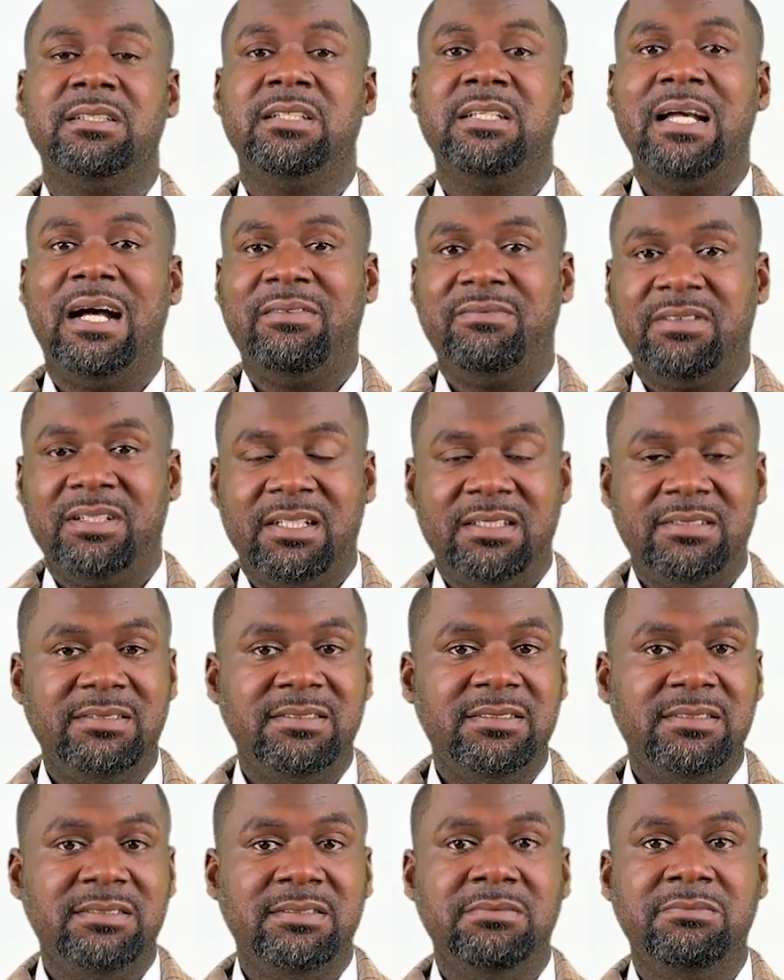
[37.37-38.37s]

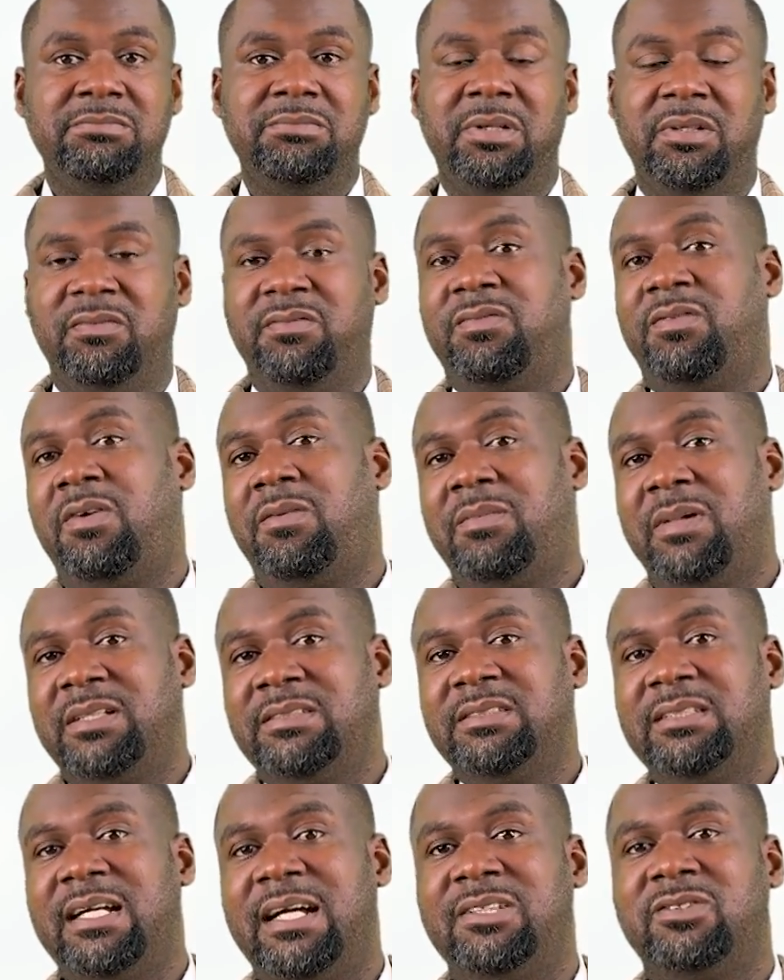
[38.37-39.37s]
governance,
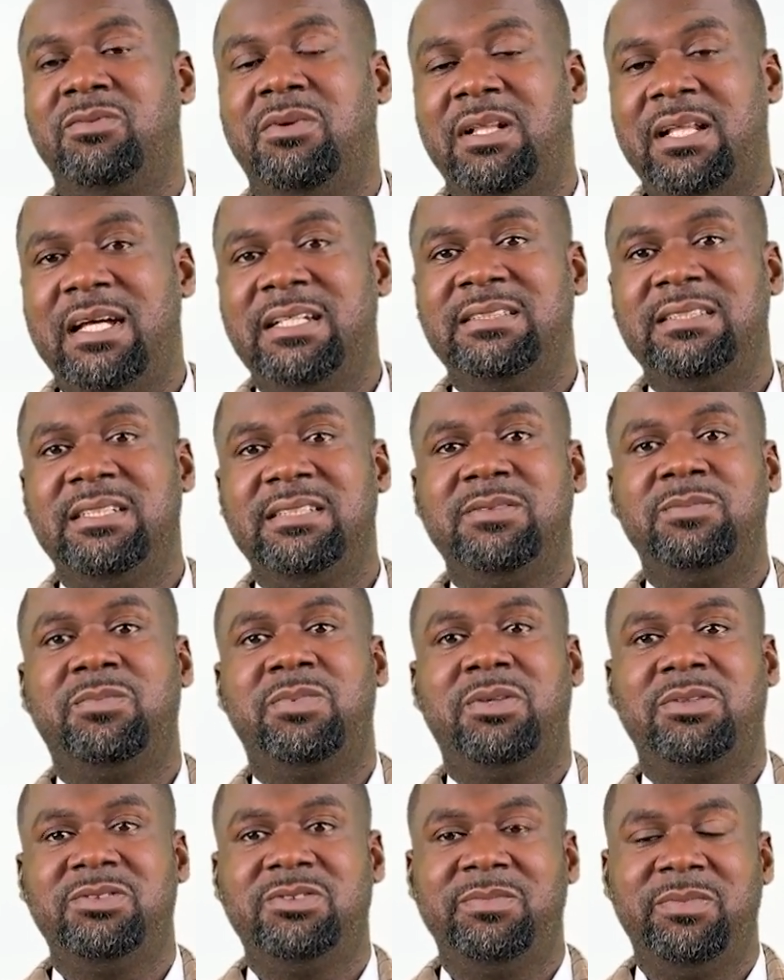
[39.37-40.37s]
performance, as well as its
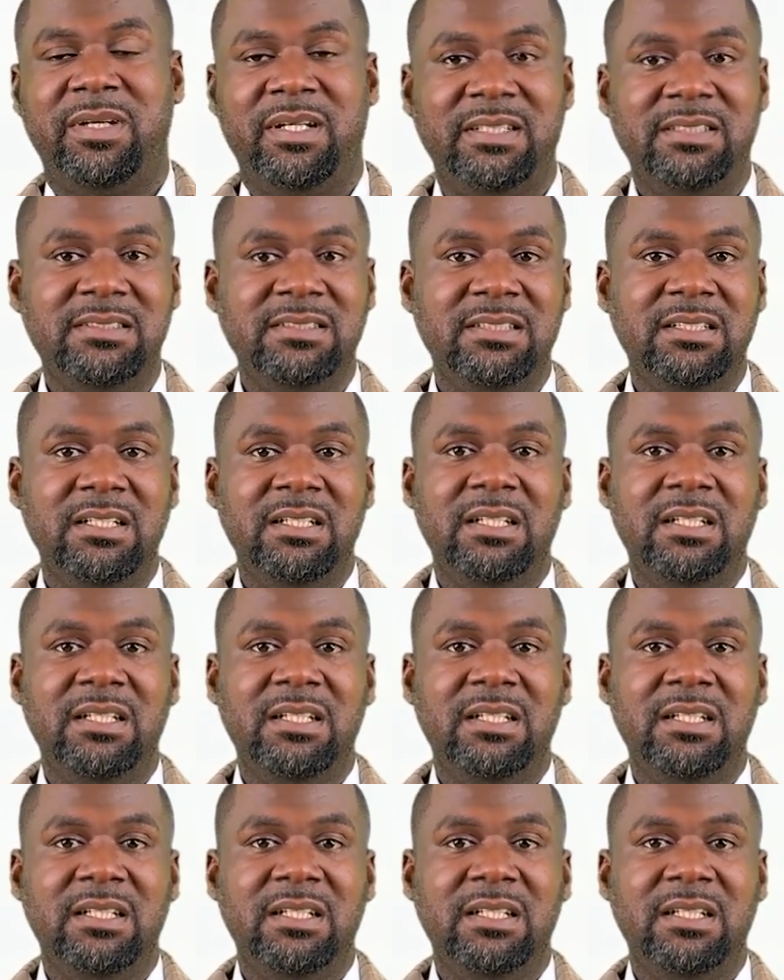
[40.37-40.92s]
prospect